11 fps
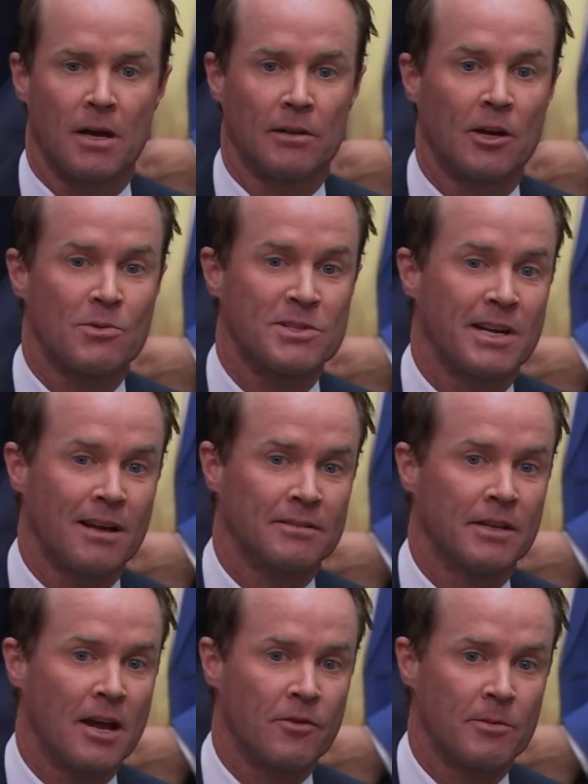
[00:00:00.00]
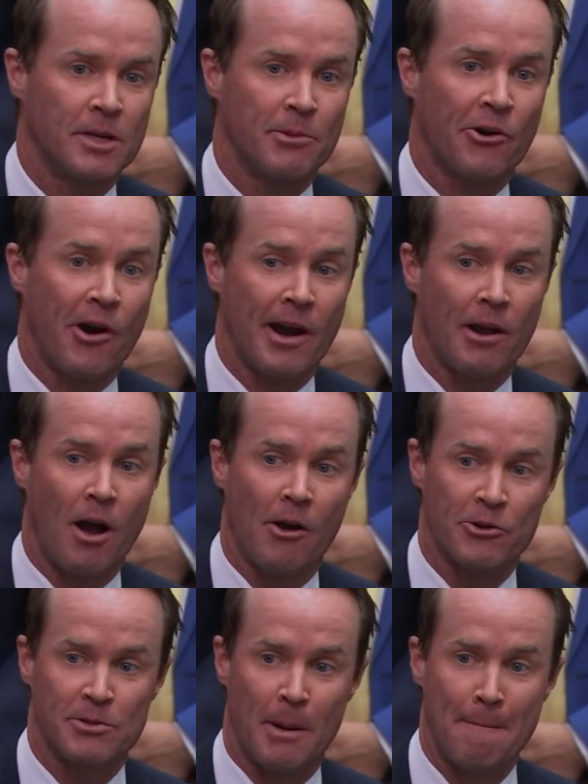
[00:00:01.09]
A letter was sent out today from a Democratic
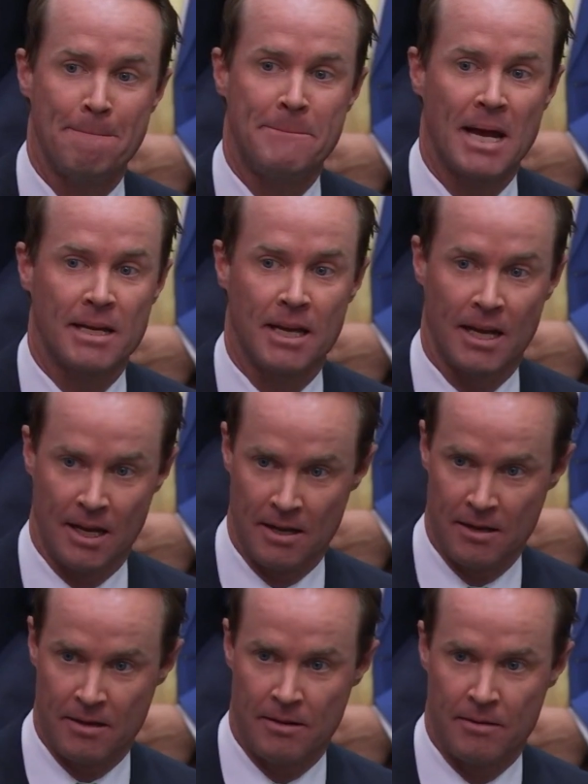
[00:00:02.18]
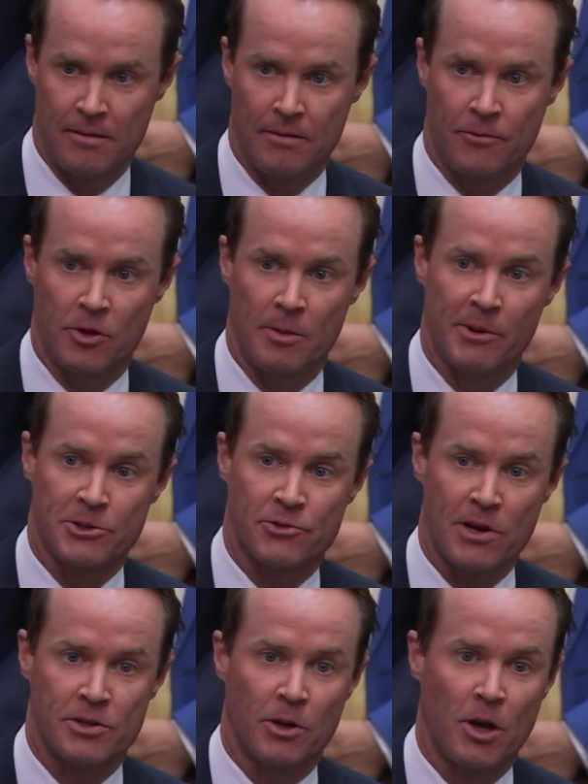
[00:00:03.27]
congressman begging for the
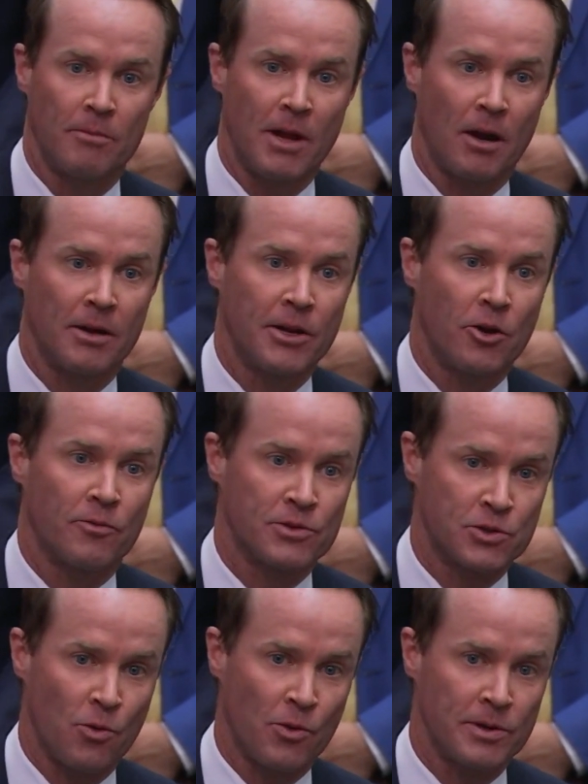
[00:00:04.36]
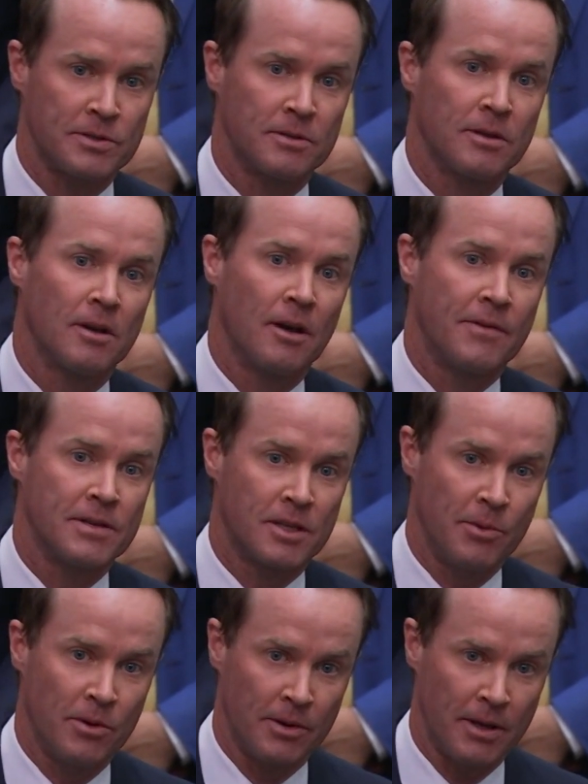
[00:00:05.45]
administration to come down and hear the stories of his
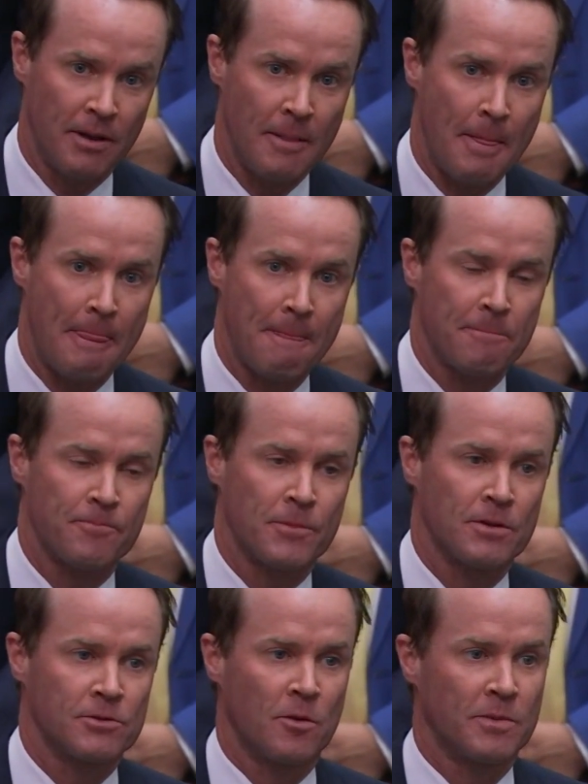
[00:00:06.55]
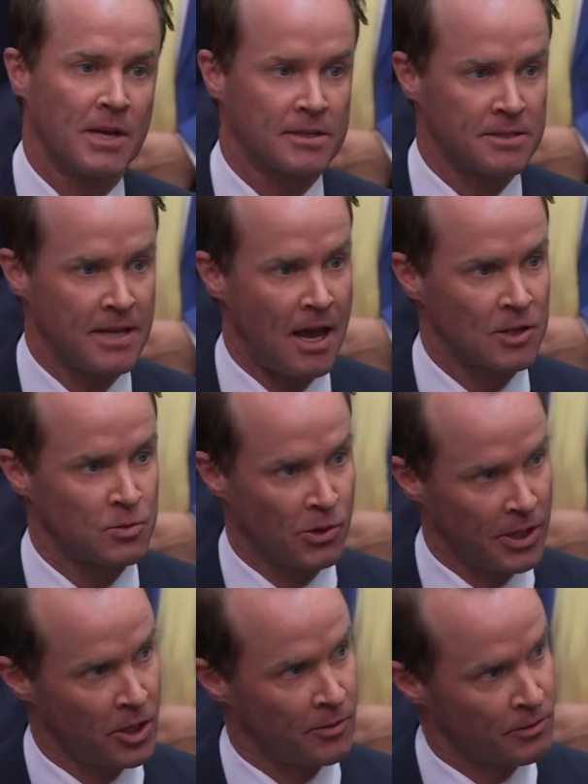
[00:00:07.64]
community. So in the Texas House, we're
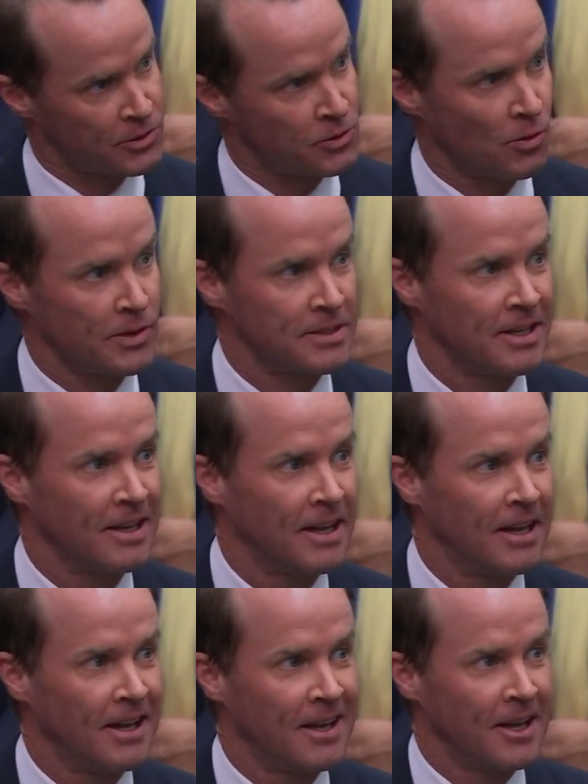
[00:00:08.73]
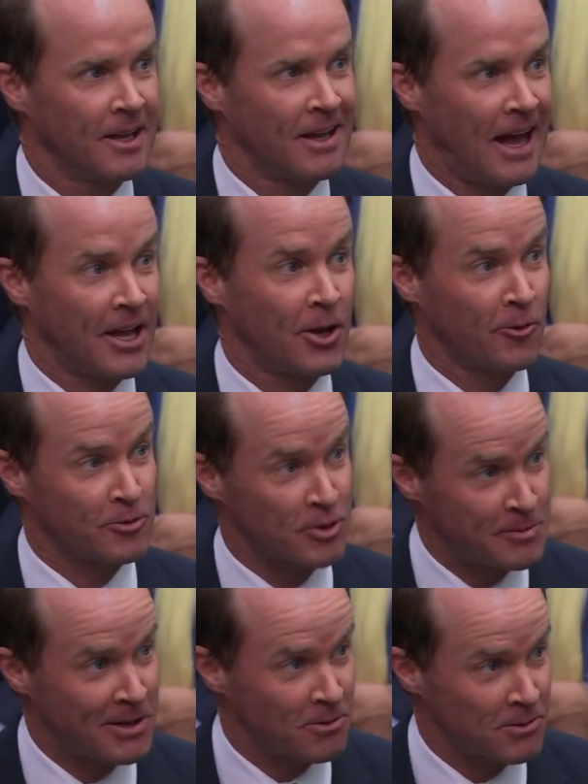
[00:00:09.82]
going to hear those stories. I hear there's a
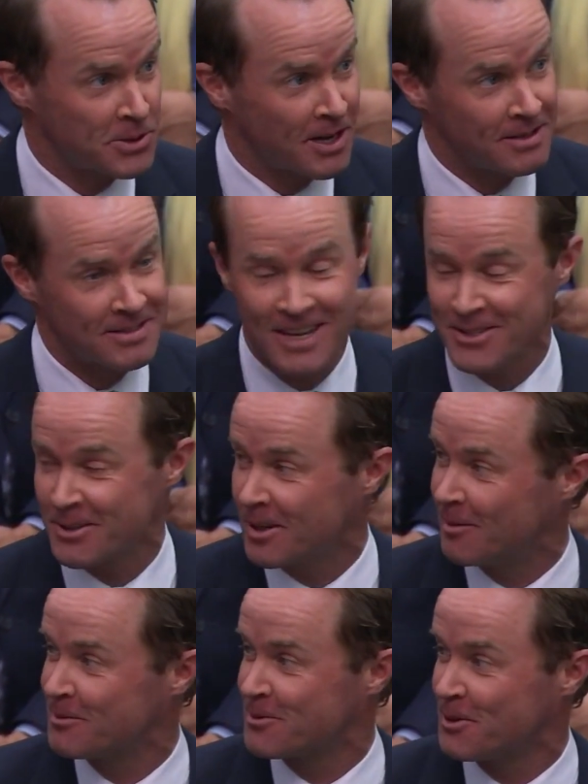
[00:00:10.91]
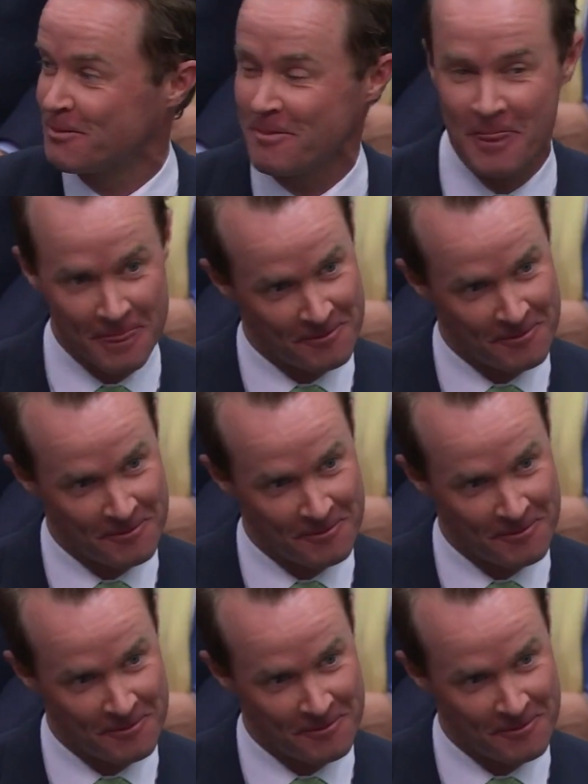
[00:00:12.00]
special session coming soon.